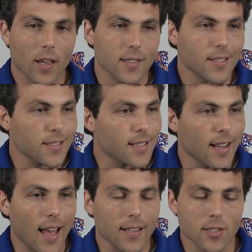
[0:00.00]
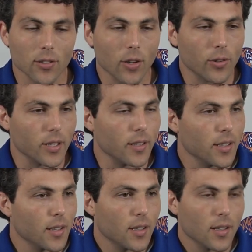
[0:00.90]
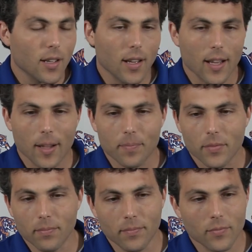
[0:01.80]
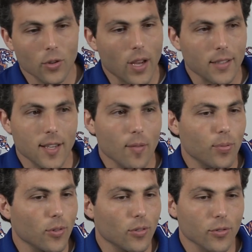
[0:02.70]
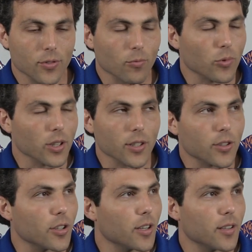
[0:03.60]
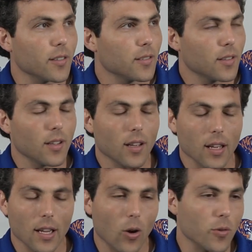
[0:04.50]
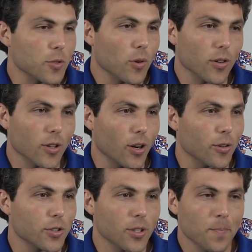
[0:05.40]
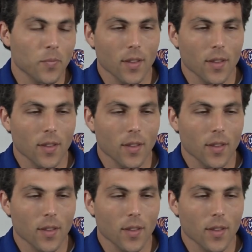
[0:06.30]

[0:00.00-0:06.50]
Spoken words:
Cincinnati's loaded. You got Temple, who's really good, always well-coached.